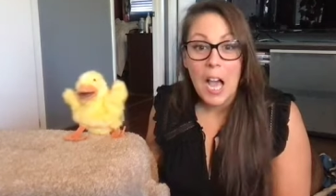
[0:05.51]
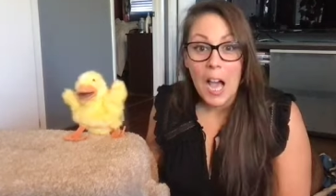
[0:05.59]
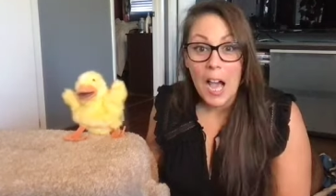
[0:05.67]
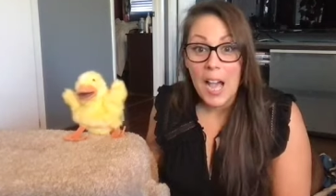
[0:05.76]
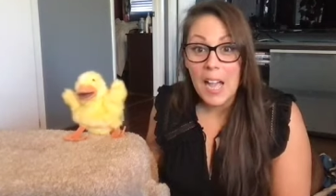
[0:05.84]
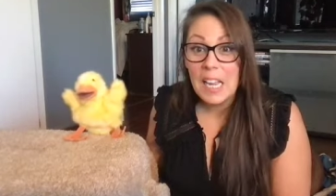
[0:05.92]

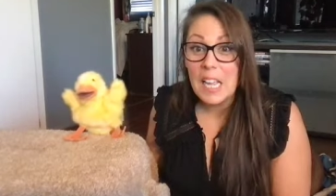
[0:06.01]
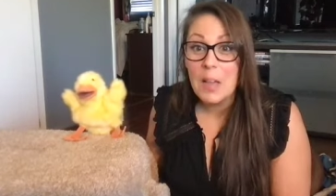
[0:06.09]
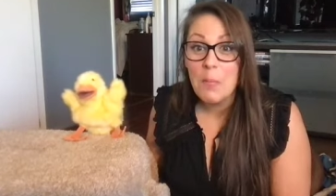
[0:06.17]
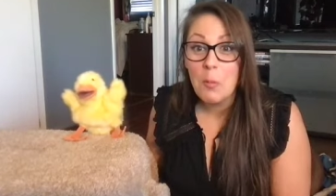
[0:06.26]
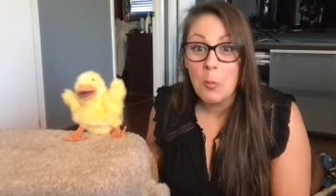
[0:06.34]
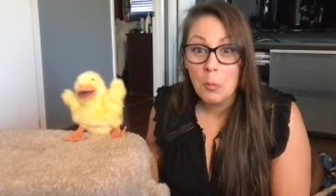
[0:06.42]
I
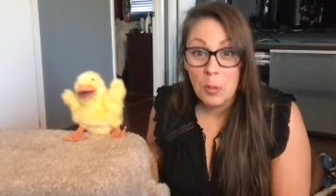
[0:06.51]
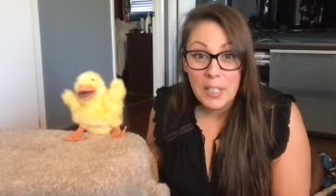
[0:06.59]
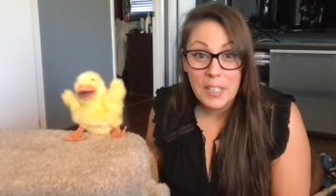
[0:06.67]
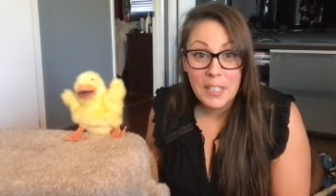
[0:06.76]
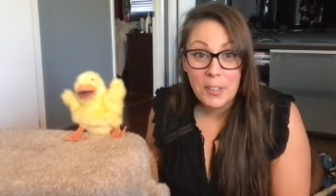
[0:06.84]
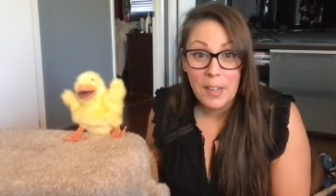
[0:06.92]
am
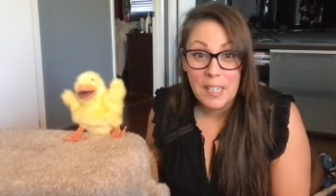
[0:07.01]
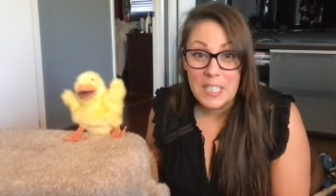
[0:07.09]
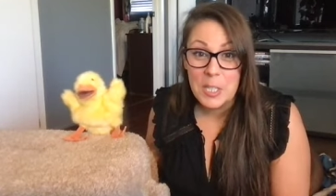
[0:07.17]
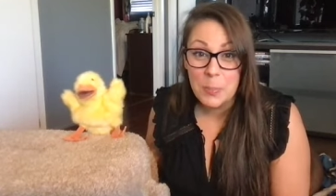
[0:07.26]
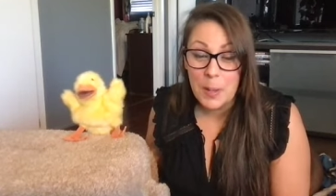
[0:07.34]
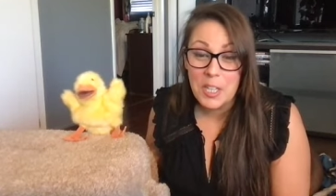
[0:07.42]
really great,
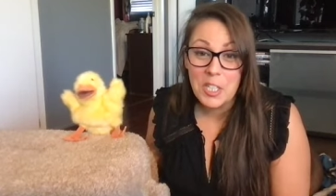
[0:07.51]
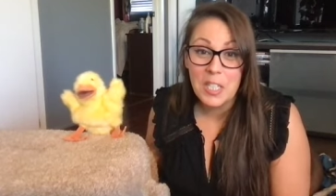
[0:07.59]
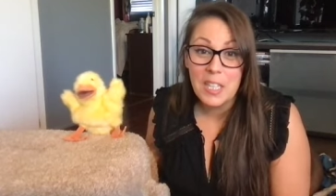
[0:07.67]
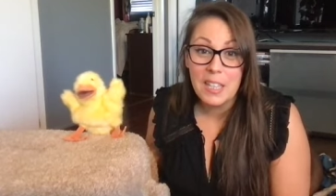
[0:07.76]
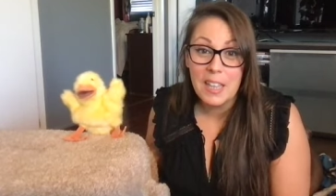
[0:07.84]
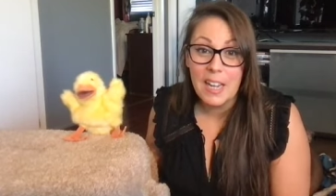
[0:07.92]

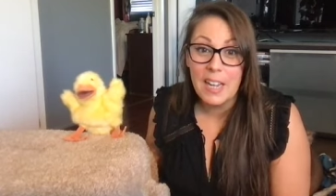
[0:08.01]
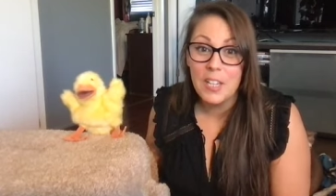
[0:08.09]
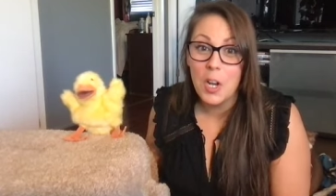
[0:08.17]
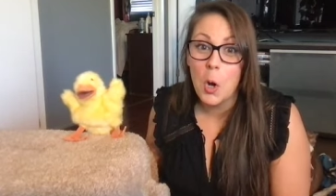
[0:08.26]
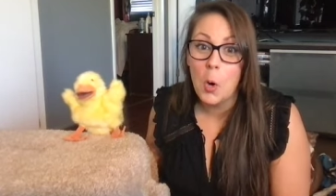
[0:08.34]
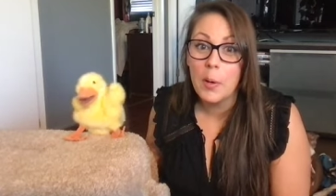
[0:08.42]
especially that I
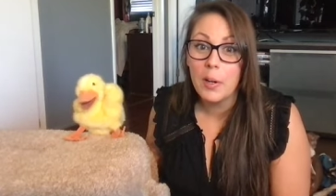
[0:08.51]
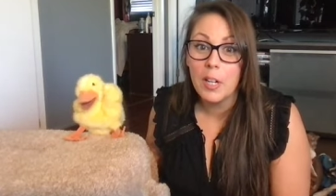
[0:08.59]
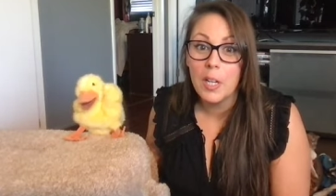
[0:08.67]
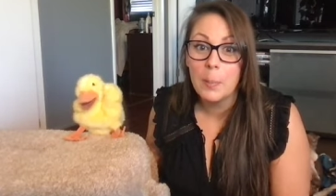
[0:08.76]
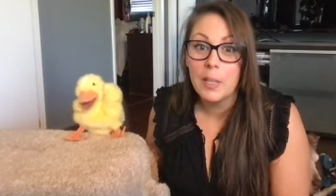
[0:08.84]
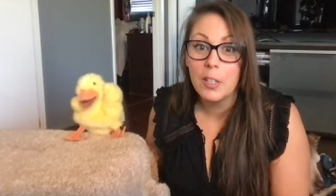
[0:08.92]
know we are going
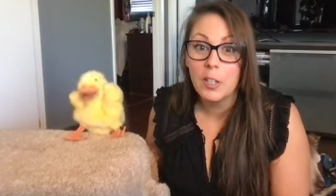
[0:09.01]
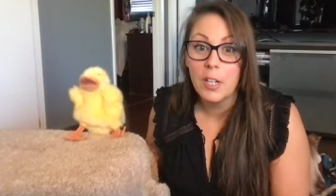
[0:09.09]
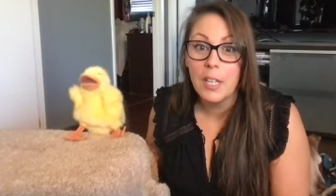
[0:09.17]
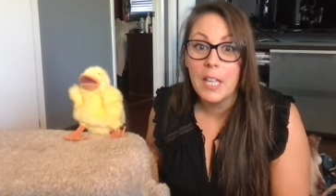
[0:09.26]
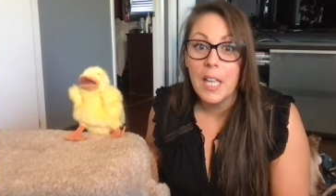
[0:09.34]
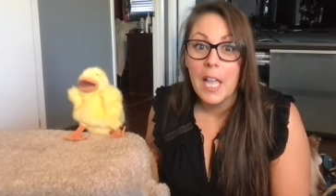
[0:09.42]
to be
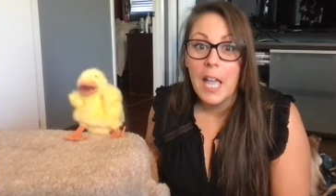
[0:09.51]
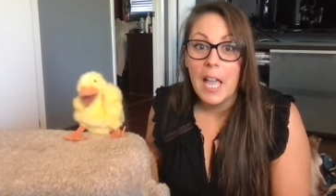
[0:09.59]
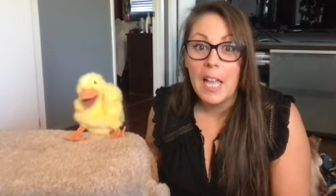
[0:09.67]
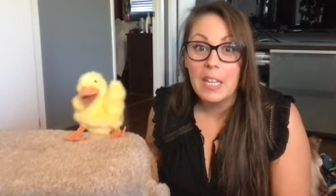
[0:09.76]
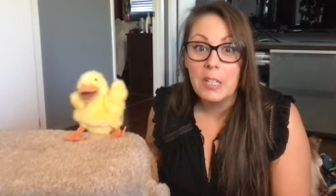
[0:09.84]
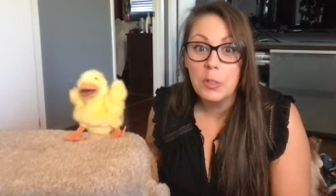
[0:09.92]
learning
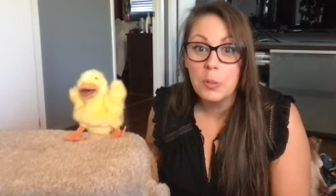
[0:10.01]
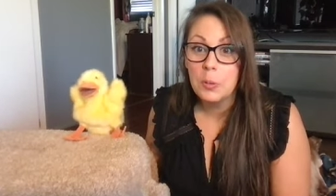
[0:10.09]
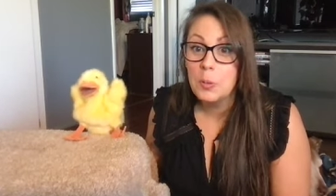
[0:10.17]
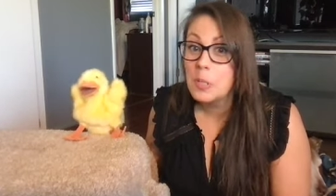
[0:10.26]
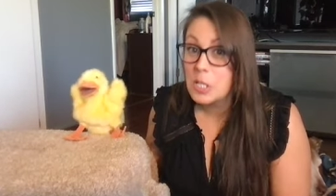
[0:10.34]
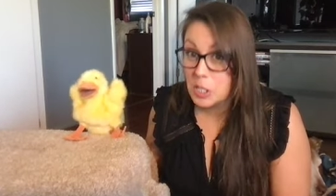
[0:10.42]
a
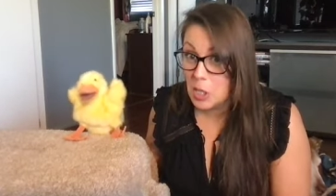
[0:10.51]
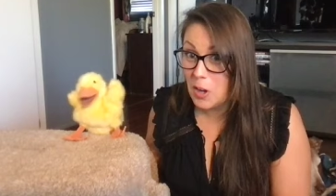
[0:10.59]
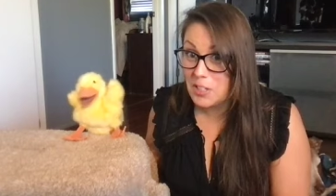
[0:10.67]
new song